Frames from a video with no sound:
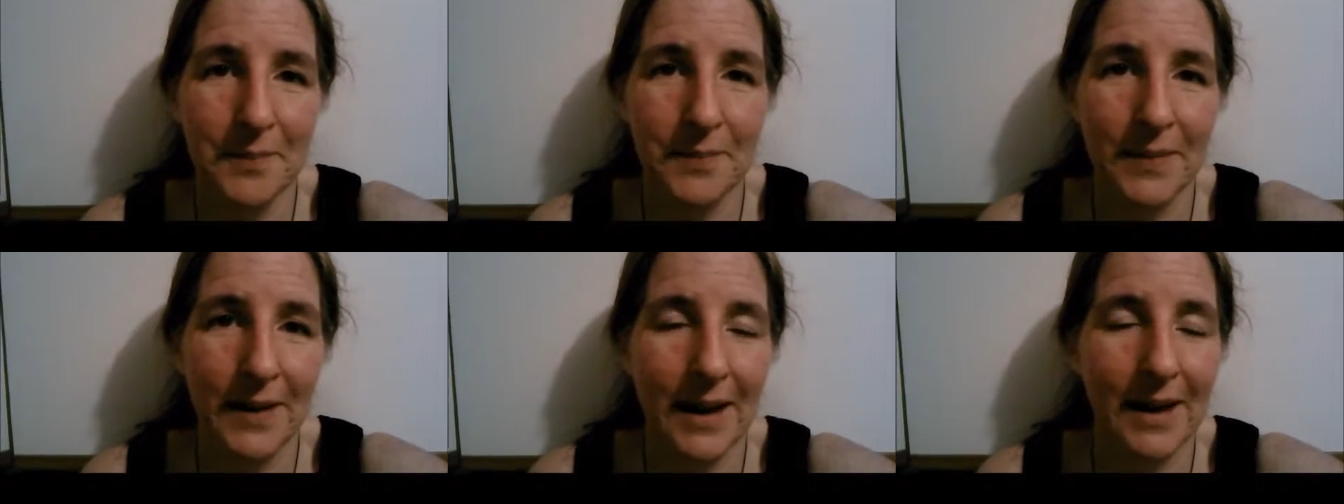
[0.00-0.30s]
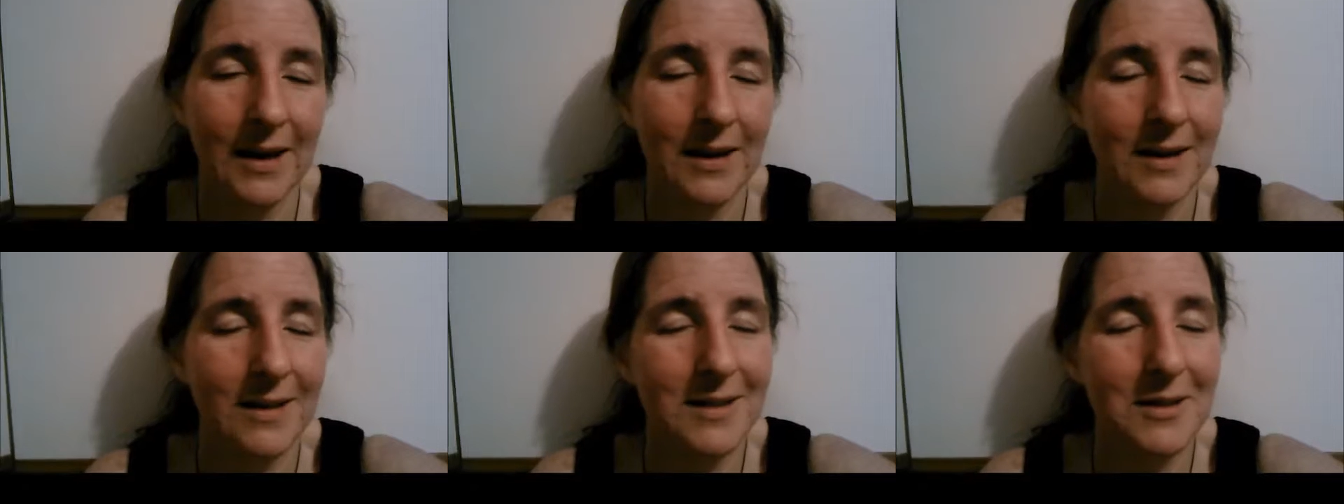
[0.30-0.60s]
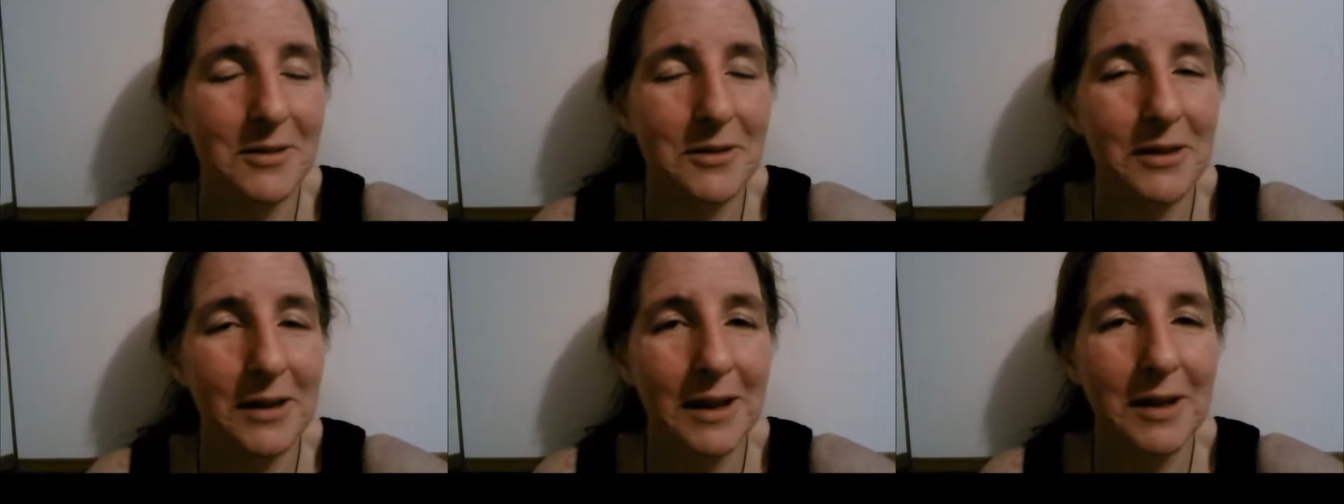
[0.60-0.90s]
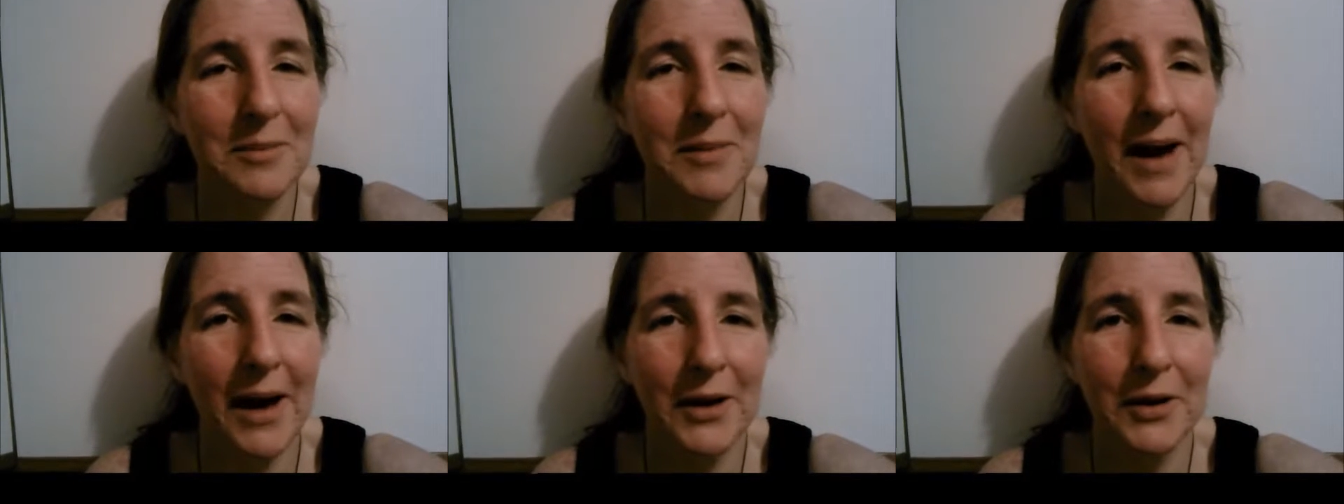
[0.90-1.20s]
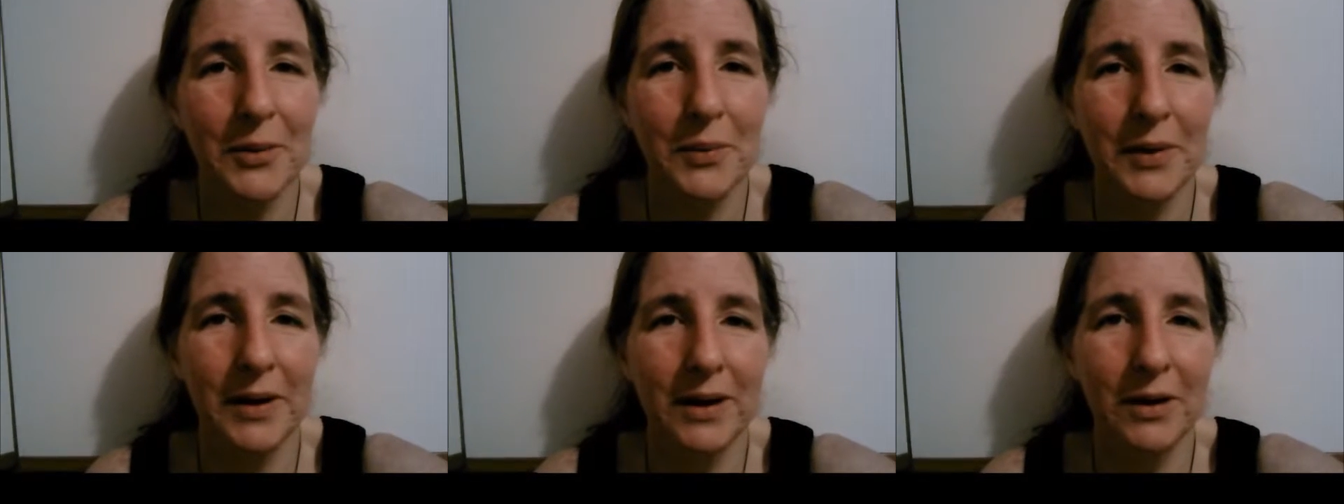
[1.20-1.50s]
It doesn't really
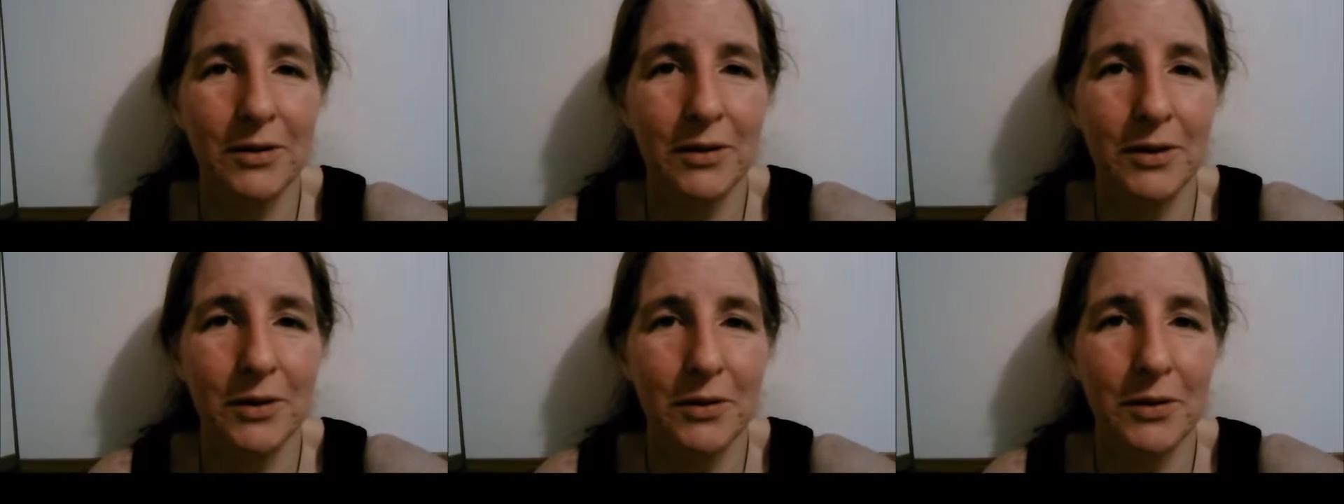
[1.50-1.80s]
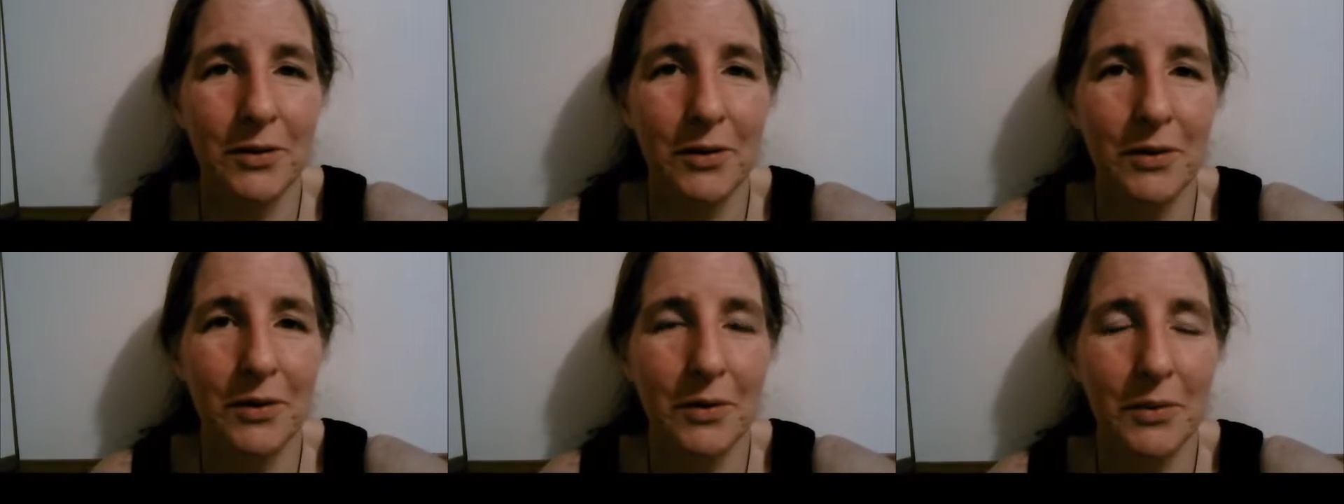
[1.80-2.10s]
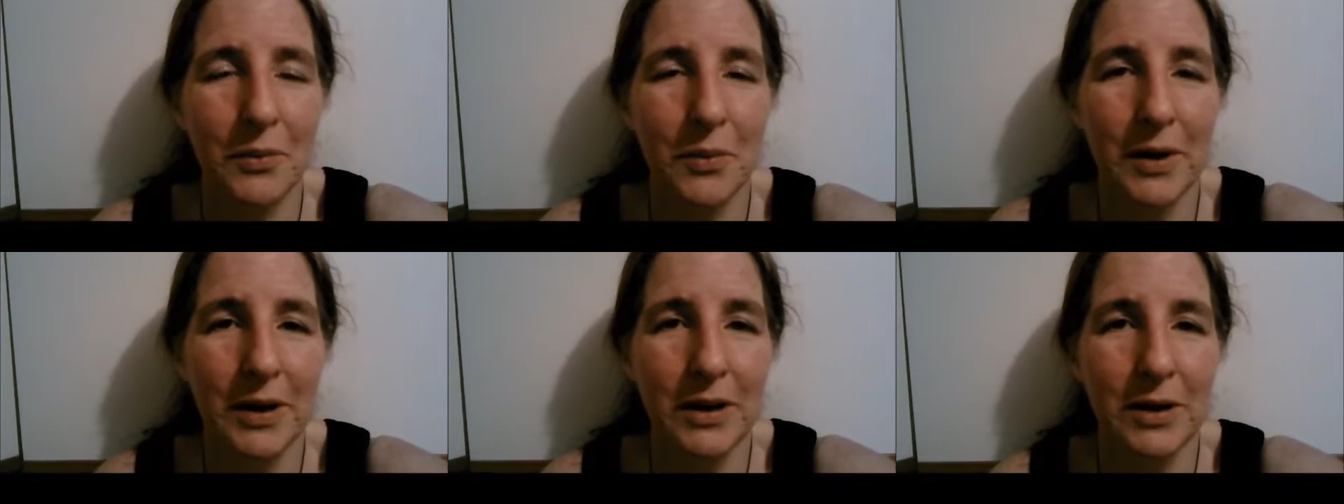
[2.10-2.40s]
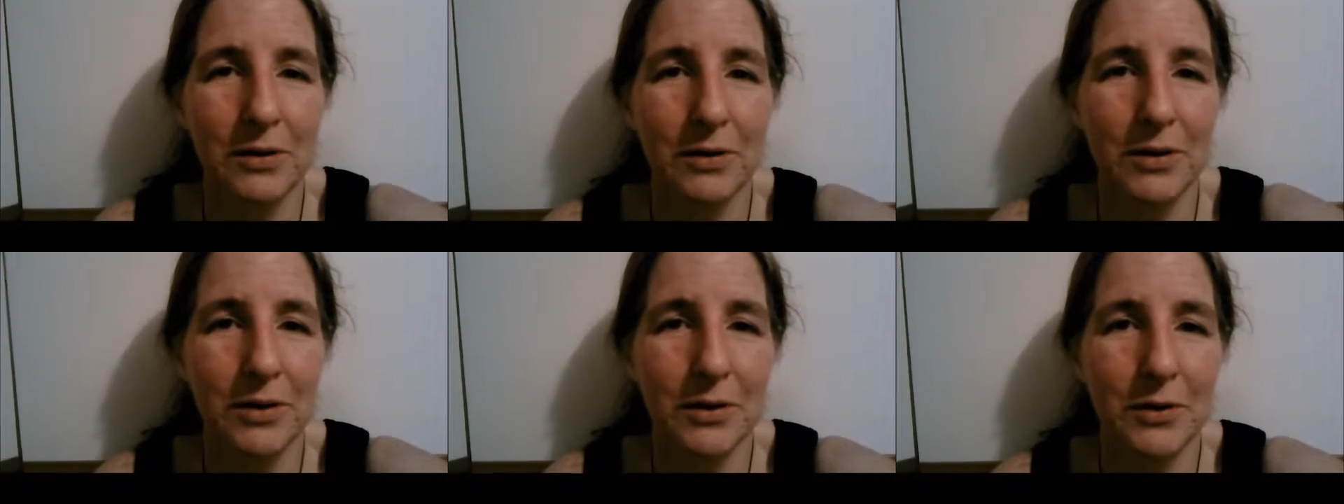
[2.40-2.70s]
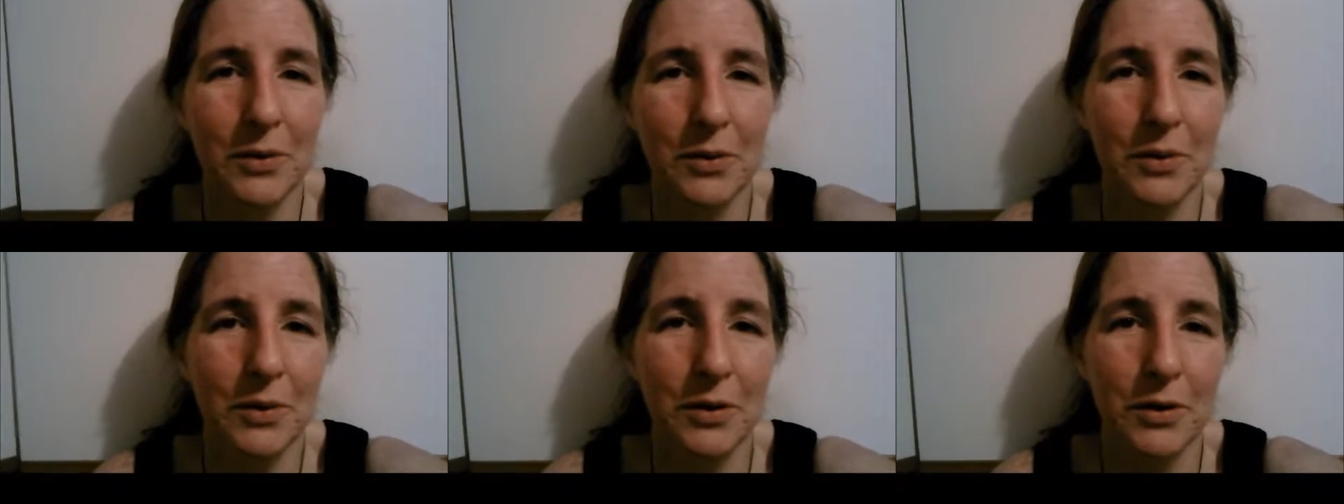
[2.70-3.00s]
matter when you
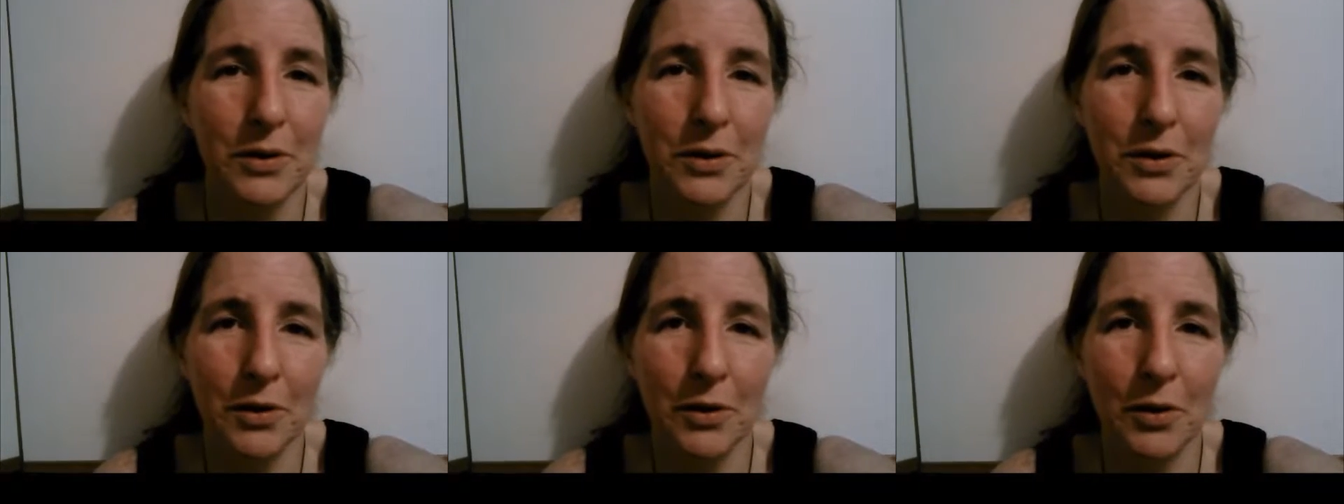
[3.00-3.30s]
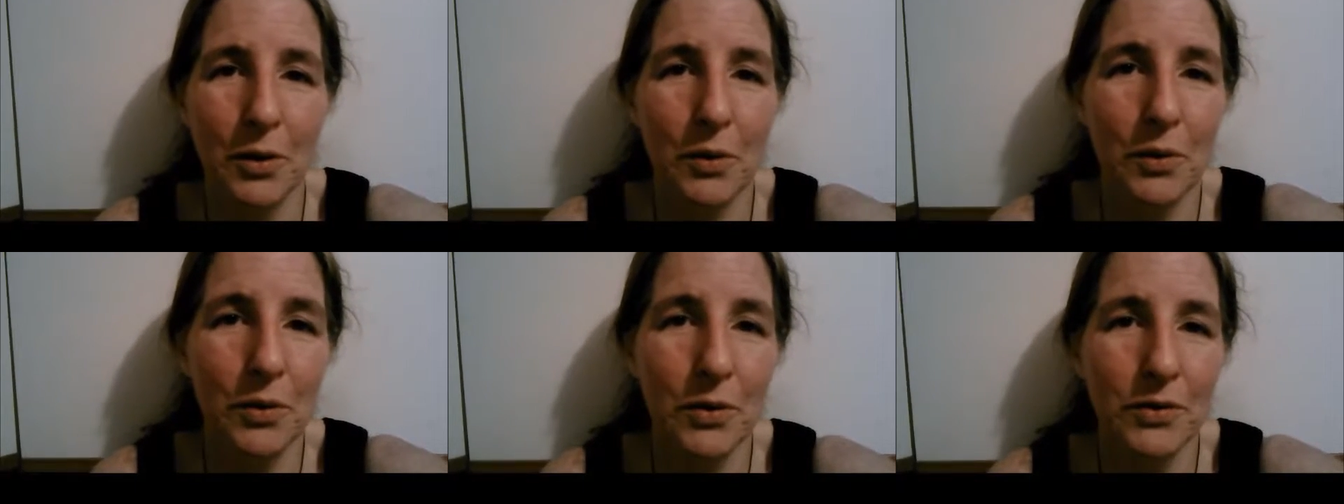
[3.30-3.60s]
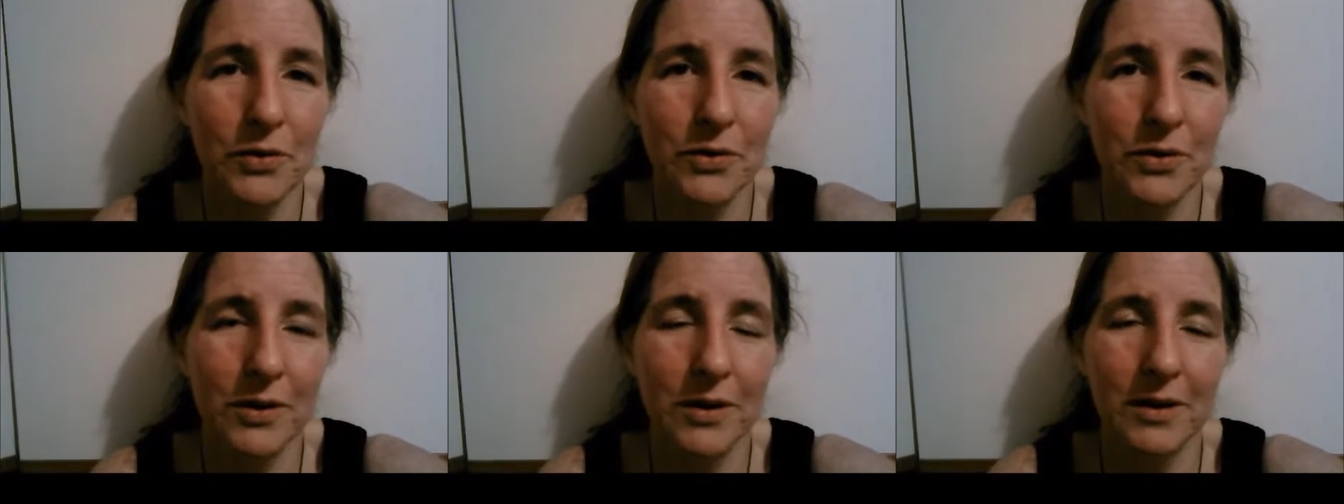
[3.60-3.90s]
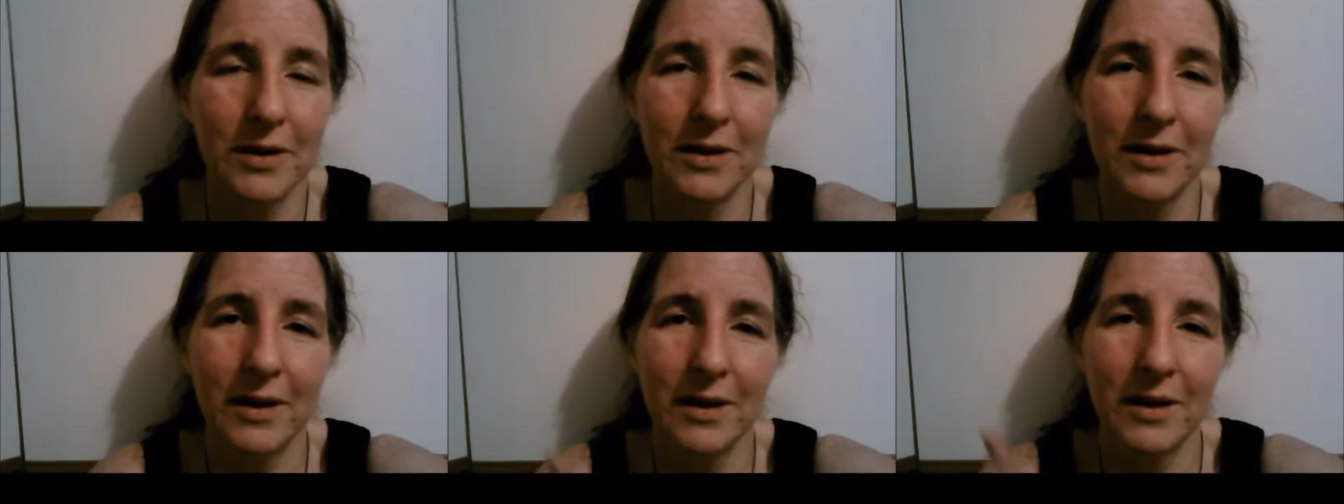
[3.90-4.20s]
do your goals,